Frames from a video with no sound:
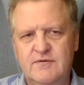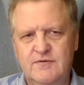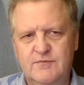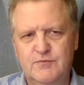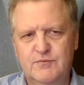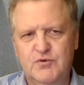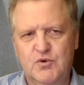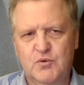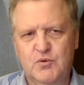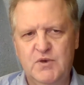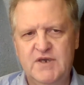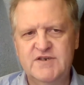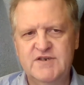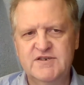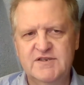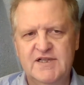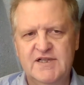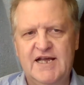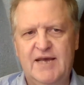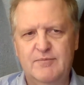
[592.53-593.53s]

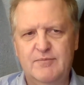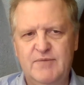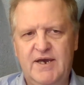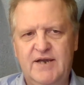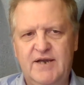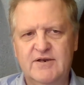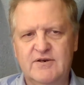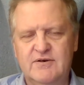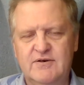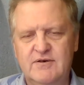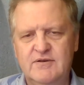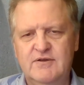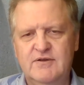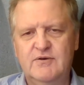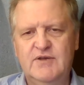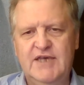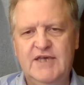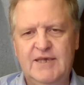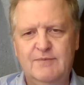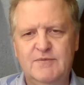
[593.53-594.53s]
Norwegian a lot better,
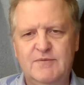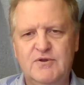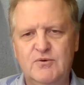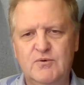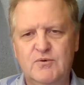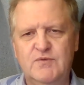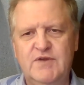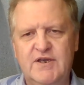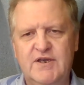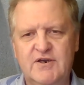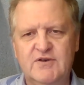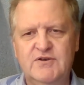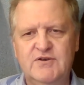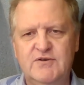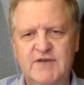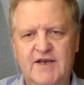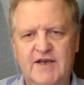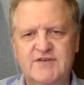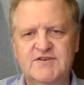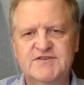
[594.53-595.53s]
you keep doing the ear
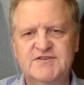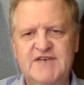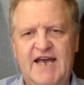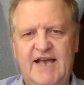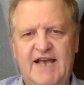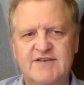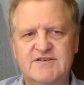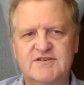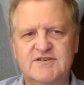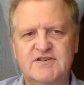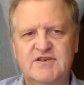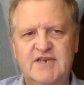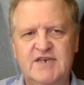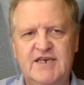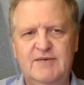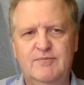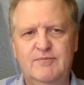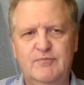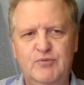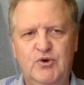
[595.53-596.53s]
tuning exercises. You
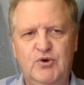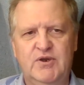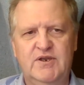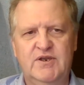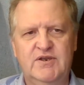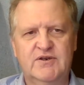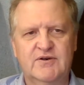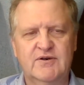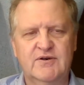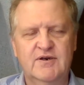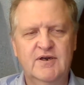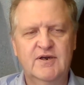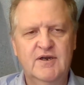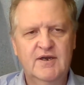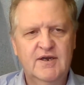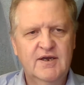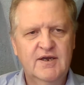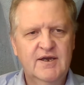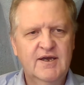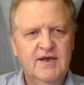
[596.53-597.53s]
keep putting your
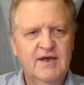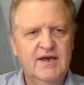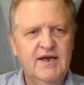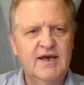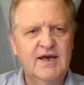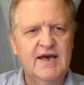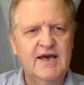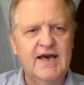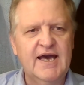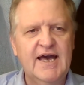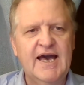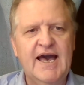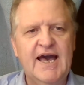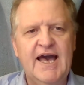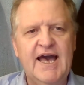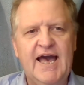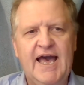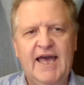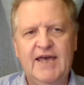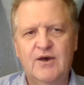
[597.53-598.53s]

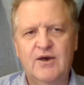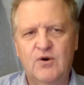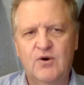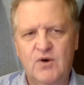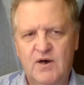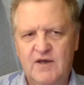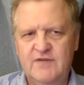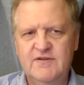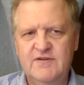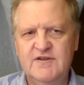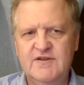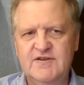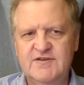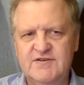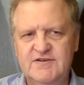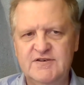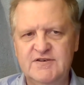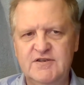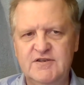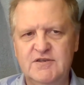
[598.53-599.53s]
eye on the
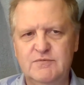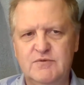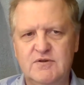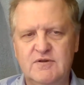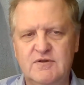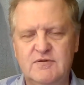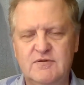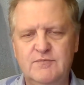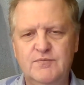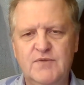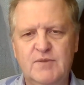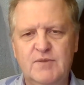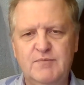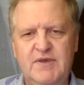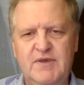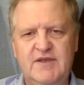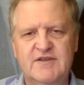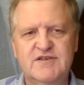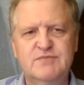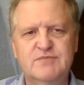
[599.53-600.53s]
syllable
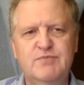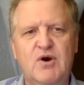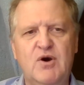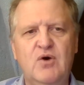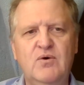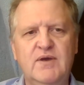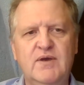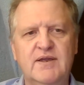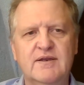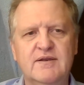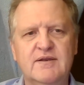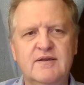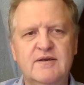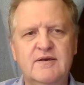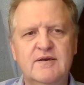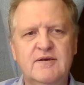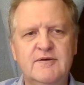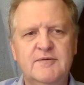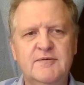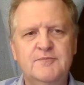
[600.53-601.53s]
being spoken,
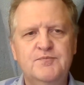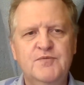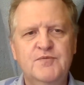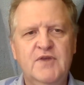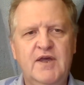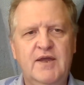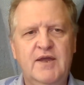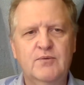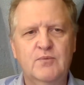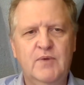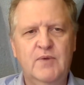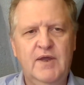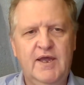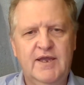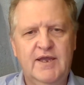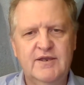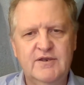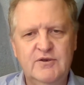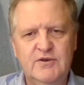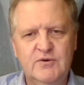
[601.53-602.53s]

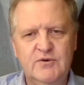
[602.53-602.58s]
and